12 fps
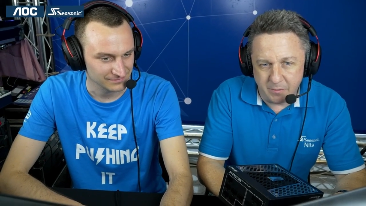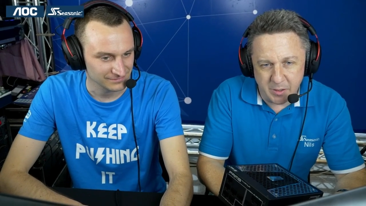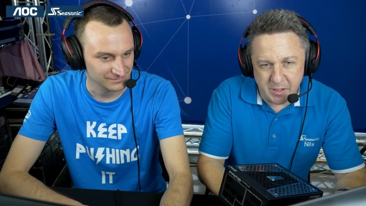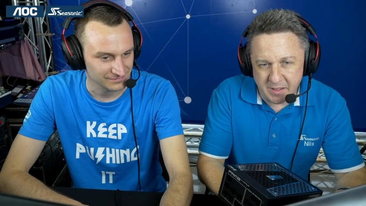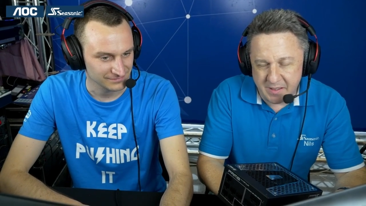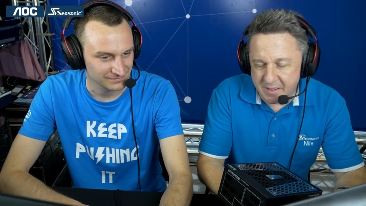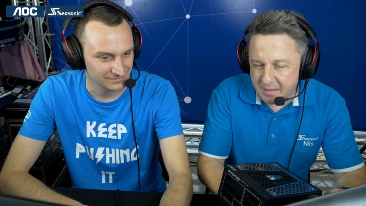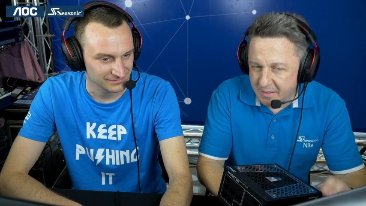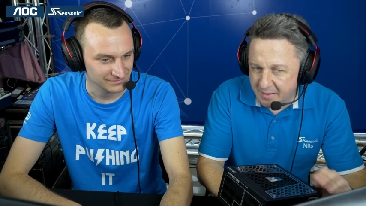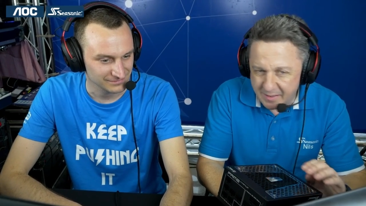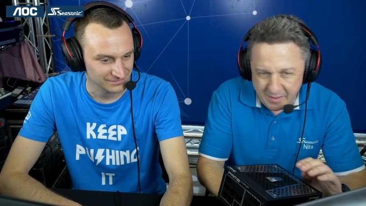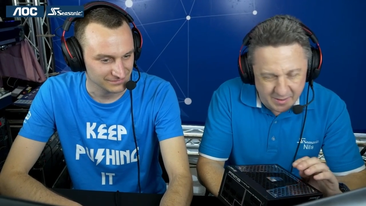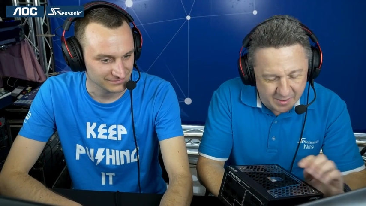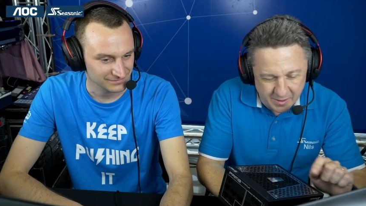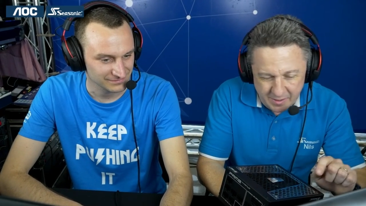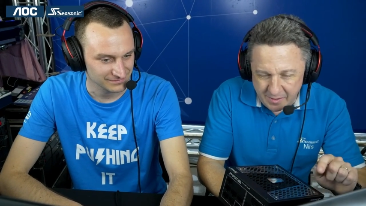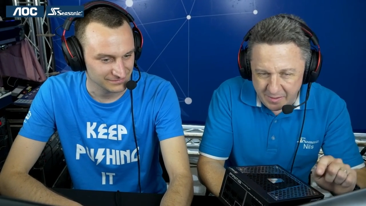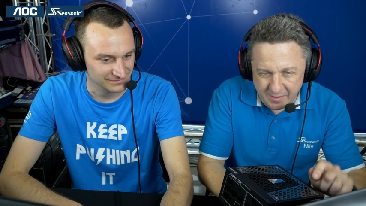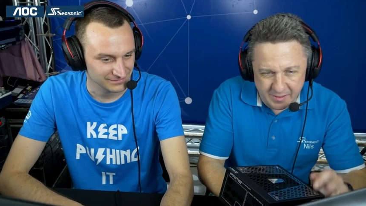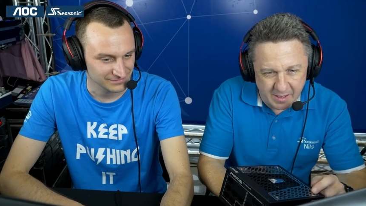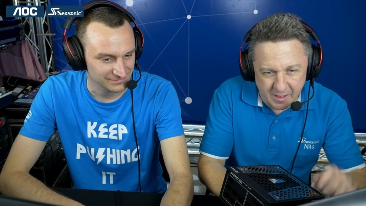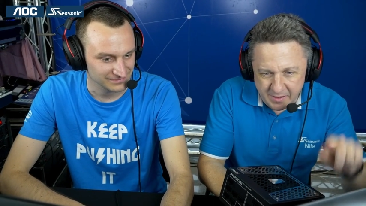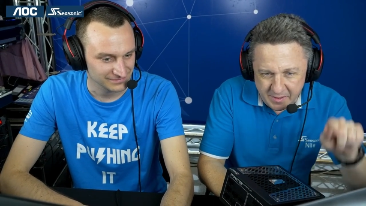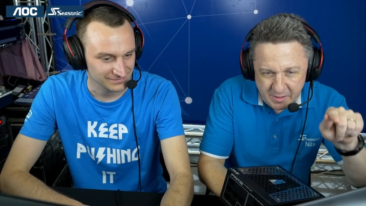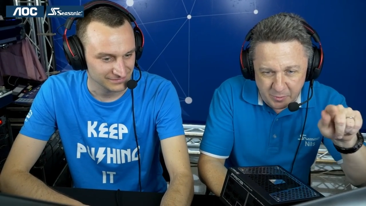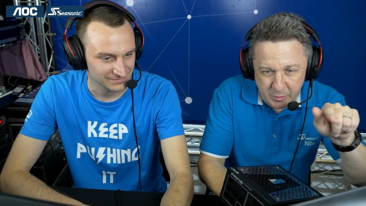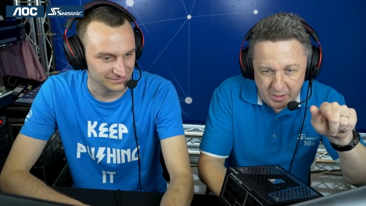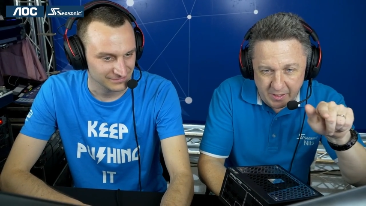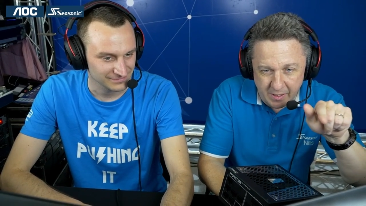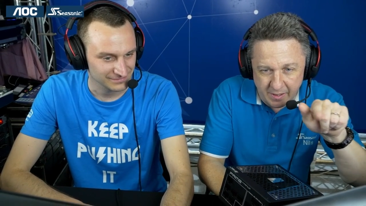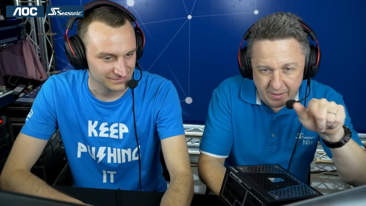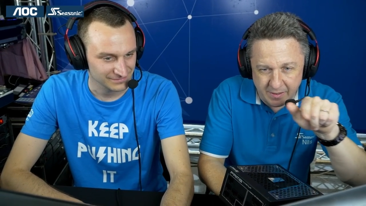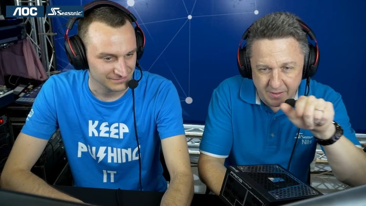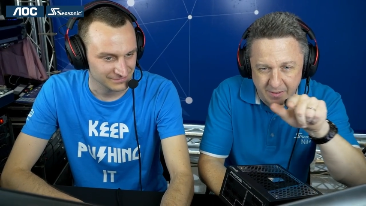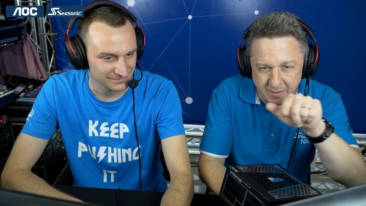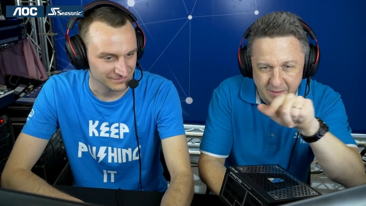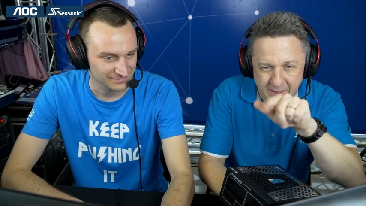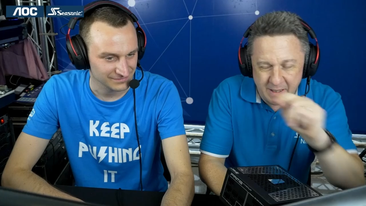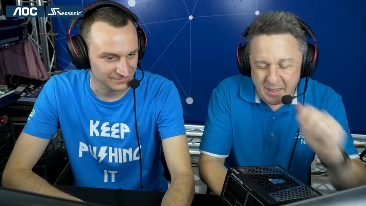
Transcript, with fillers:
Speaker 1: which is uh, yes, it's really like uh,